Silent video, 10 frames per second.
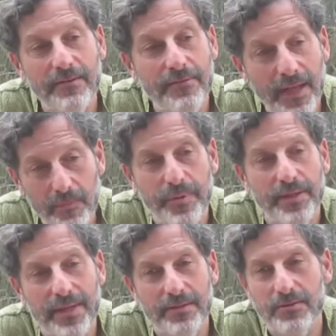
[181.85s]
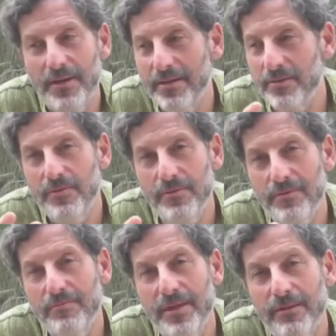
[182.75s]
of helping that child to
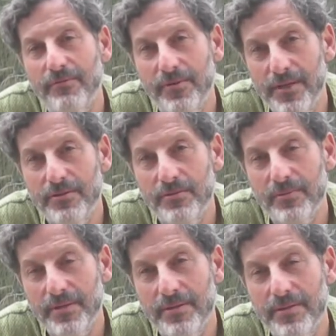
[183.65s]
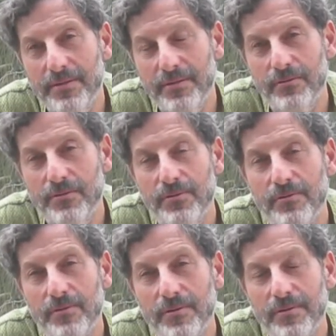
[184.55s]
make friends with those two
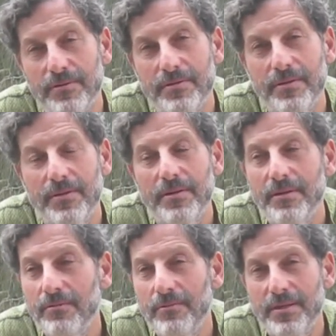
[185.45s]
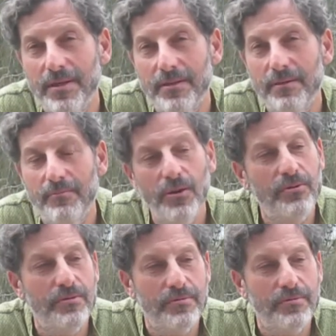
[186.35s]
worlds, we tell them, oh,